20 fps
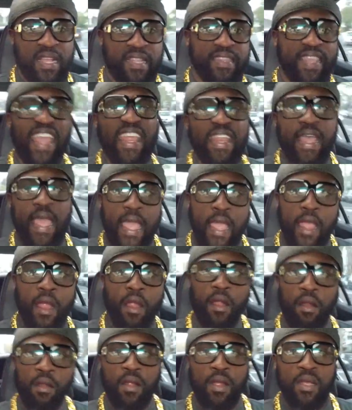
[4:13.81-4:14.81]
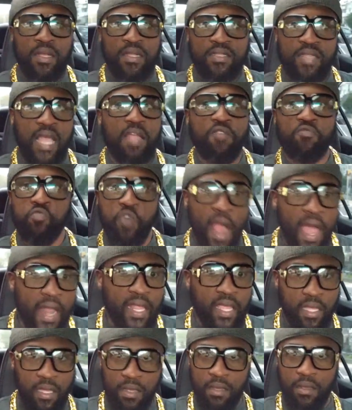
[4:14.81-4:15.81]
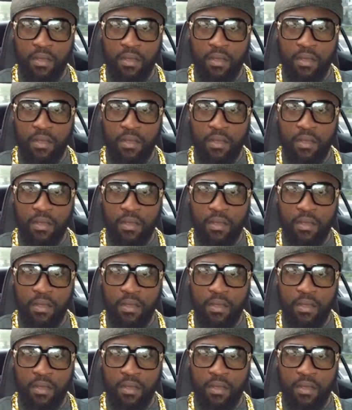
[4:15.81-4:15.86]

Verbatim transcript: they there. They ready.